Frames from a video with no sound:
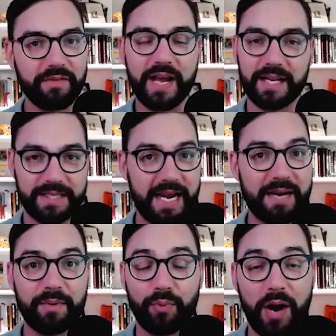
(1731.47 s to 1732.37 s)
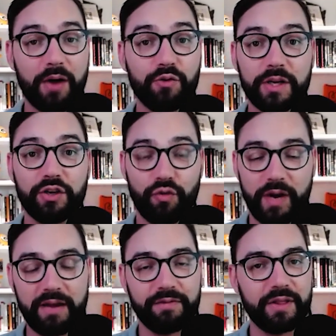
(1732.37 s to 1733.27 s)
They've got Tatum and Brown who can
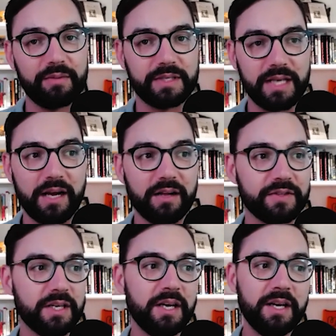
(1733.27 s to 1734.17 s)
create for themselves.